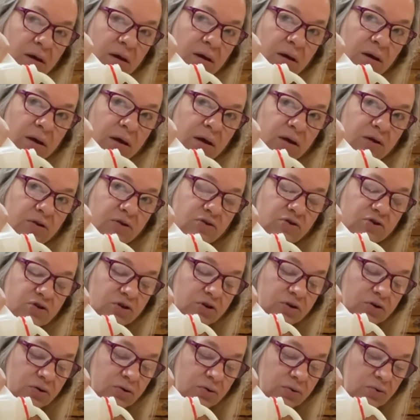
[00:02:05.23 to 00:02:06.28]

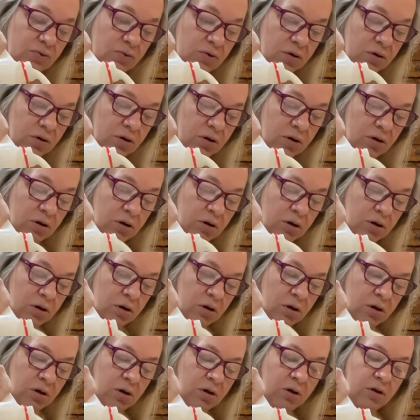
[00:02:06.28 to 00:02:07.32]
into
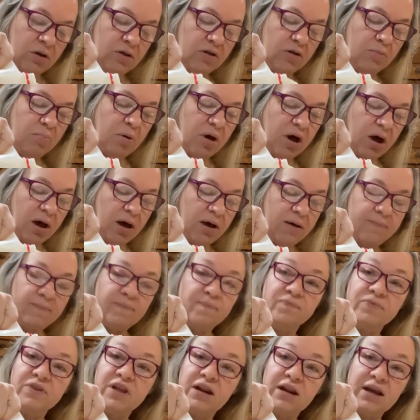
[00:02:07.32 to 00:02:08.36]
the pot.
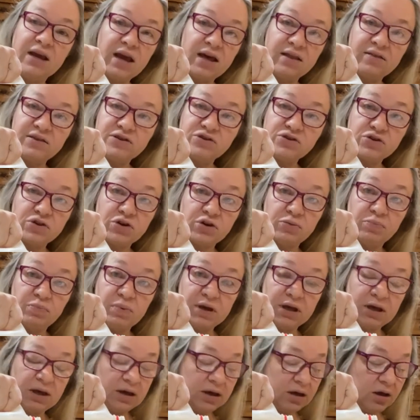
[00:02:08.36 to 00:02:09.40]
And again, this could
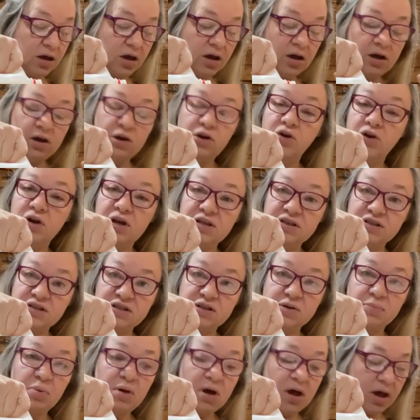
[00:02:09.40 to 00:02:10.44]
be your
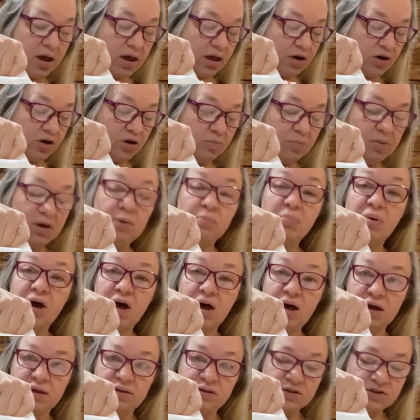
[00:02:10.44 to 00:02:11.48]
Instapot, it could be a
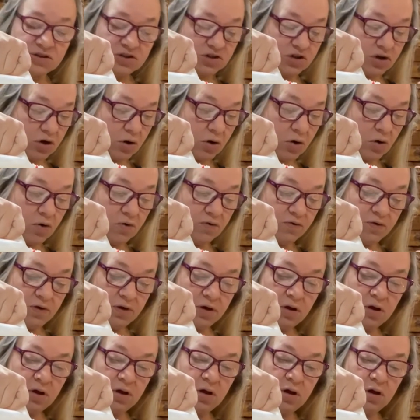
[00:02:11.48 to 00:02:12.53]
pot on the stove,
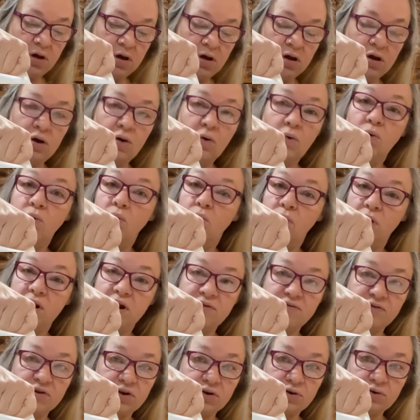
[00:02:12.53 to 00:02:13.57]

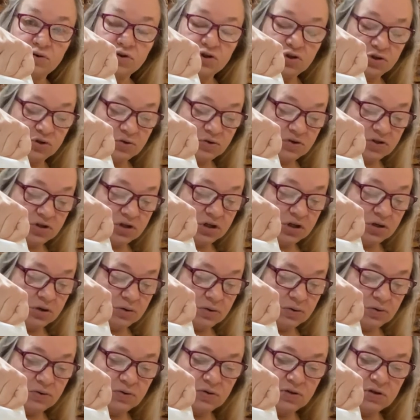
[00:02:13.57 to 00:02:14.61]
whatever you choose to
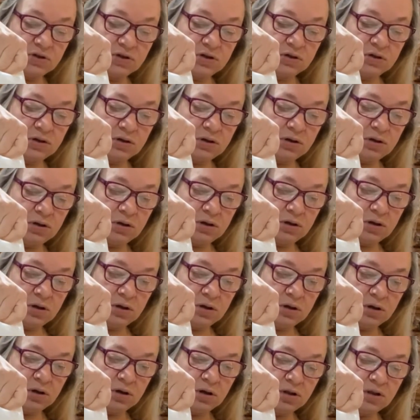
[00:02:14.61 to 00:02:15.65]
use.
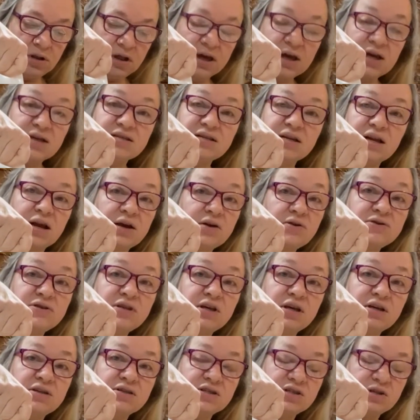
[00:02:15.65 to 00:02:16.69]
Like I said, I use the
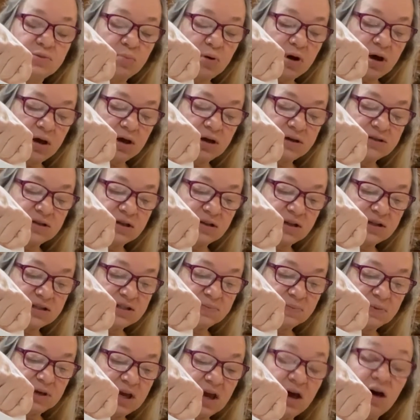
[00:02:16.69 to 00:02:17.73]
Instapot because it lets
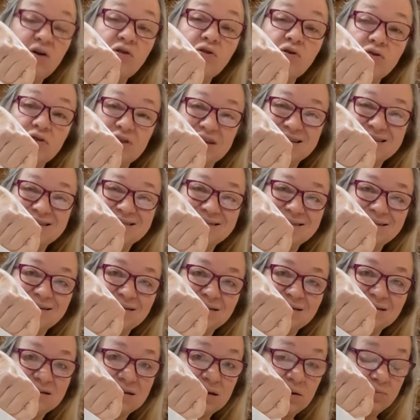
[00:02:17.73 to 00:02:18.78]
me get other things done at the
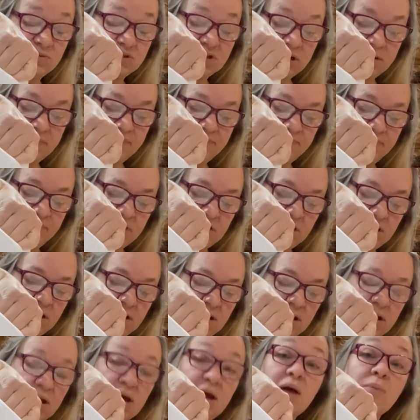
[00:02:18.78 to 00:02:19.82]
same time.
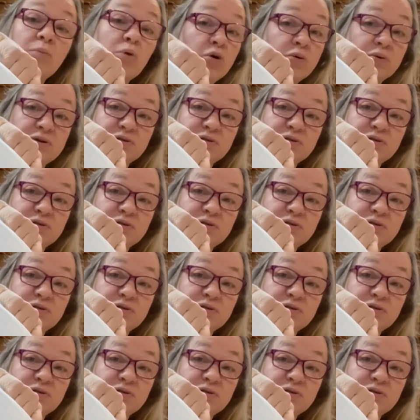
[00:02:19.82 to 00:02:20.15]
And I'm always